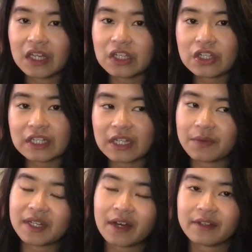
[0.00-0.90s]
uni
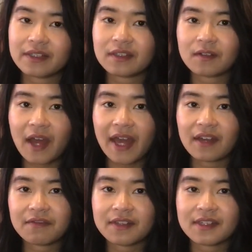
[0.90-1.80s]
when I was still
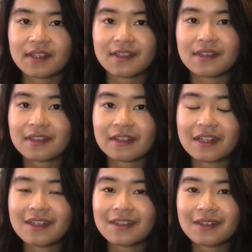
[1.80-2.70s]
a physio student.